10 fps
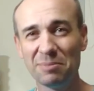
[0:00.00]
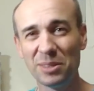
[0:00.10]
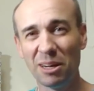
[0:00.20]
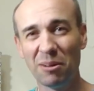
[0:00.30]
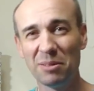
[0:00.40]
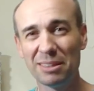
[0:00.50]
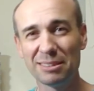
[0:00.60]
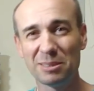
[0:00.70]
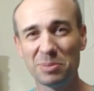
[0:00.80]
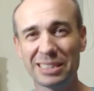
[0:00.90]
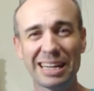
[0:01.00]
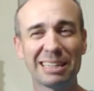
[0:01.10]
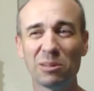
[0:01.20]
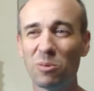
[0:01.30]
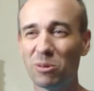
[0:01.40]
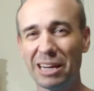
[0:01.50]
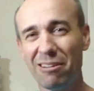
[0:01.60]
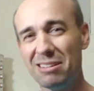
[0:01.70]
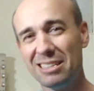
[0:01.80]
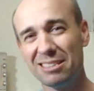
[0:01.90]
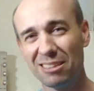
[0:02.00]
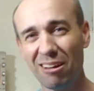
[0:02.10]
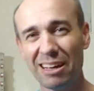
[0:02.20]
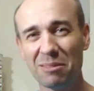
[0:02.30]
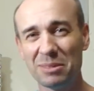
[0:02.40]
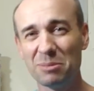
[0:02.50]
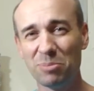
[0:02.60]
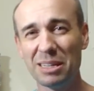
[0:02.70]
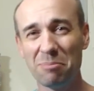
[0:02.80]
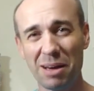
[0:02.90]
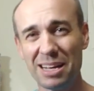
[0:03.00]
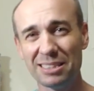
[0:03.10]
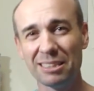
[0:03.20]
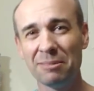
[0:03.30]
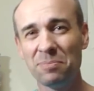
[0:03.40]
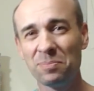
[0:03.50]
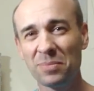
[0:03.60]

you know, a spectacular World Heritage Site. I mean, it's pretty amazing.